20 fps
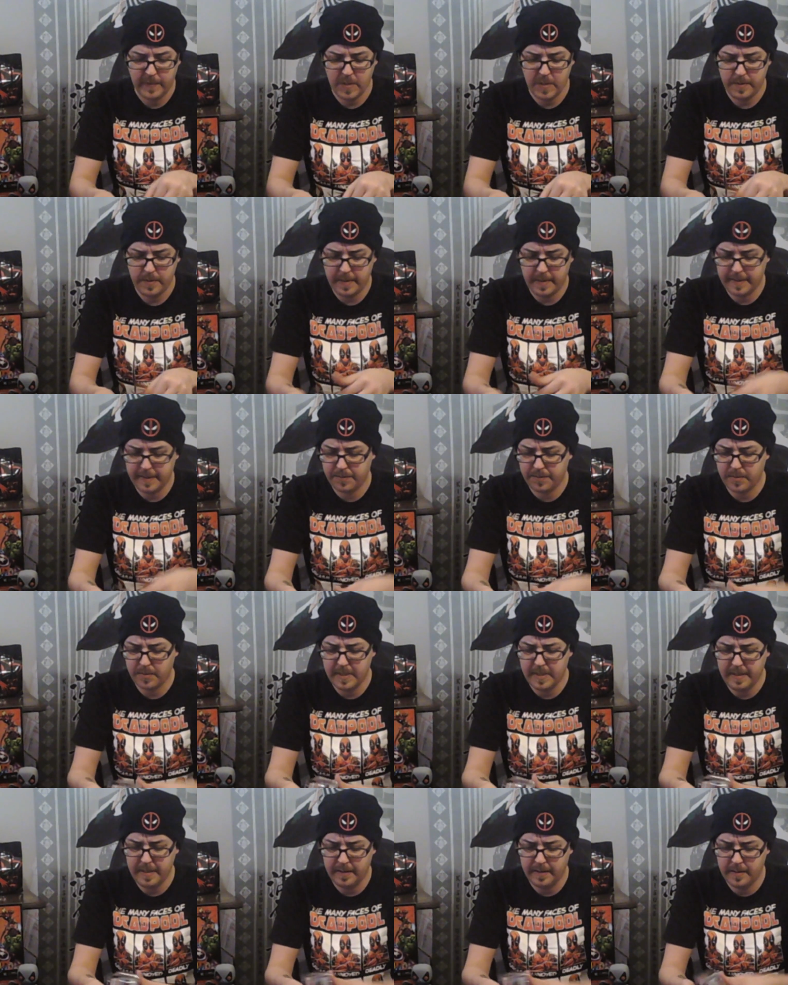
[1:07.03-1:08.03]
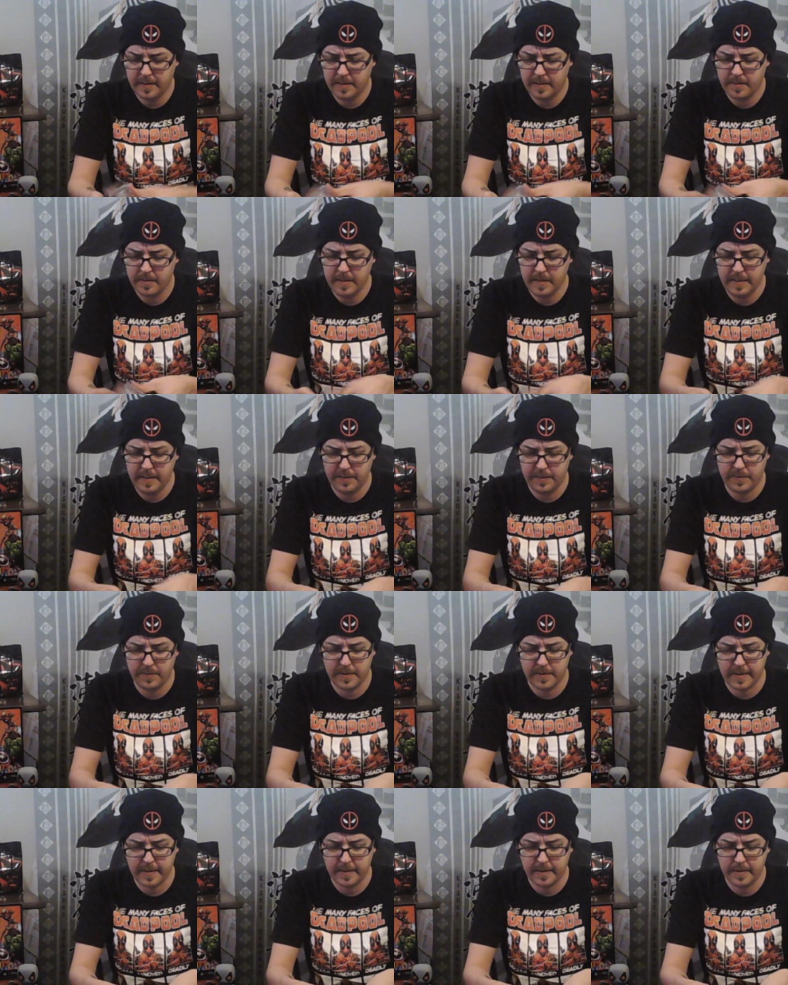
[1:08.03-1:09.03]
No one likes readings
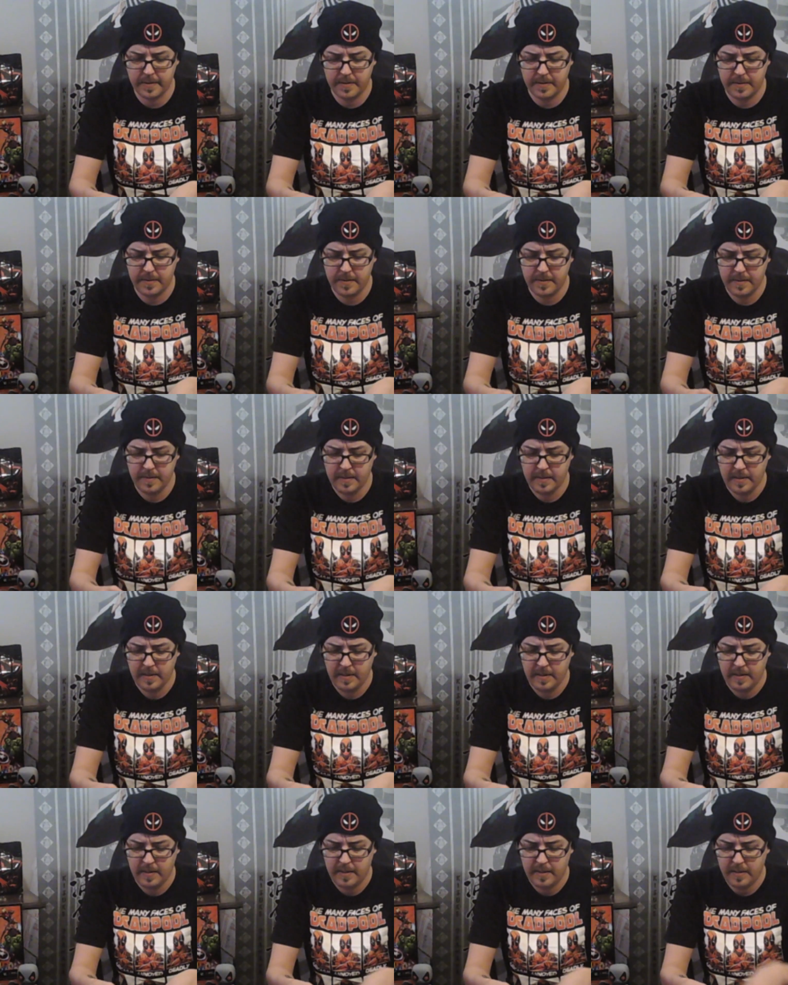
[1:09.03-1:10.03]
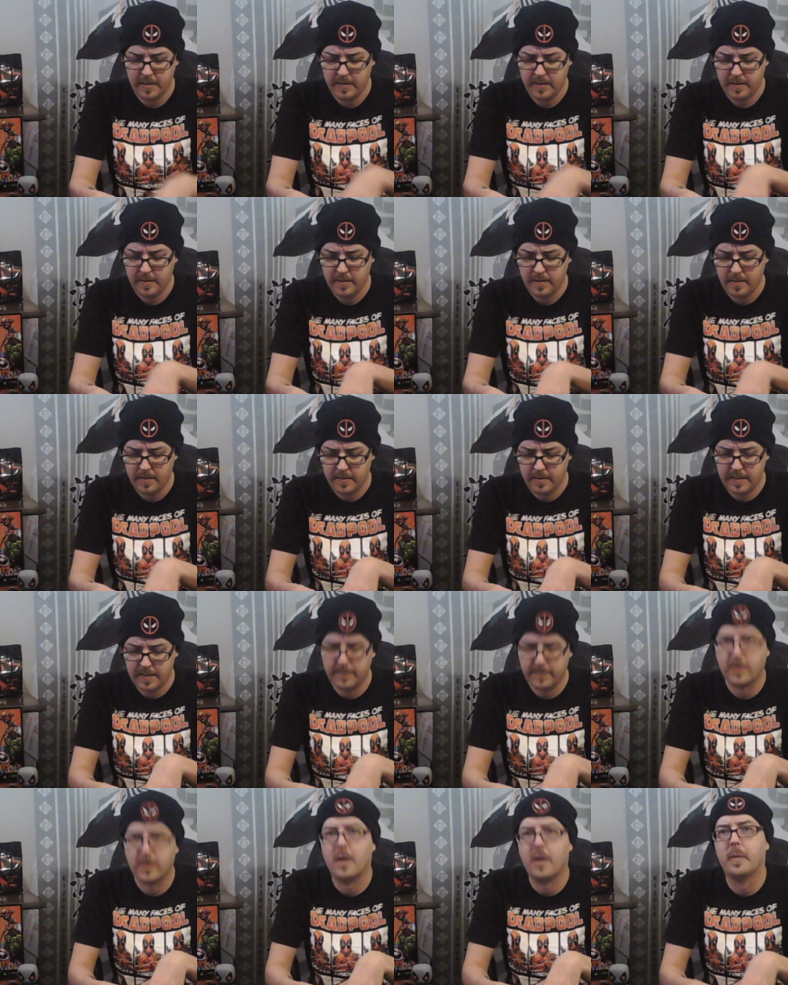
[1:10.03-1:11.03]
for suckers,
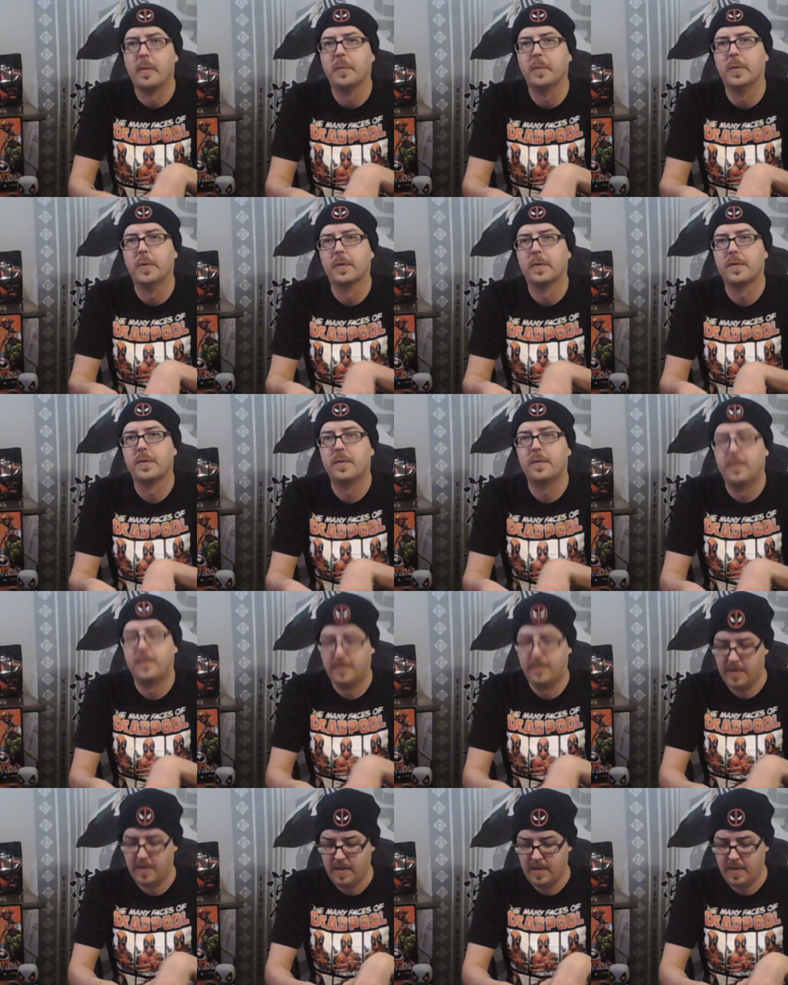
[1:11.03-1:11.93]
except for comic books.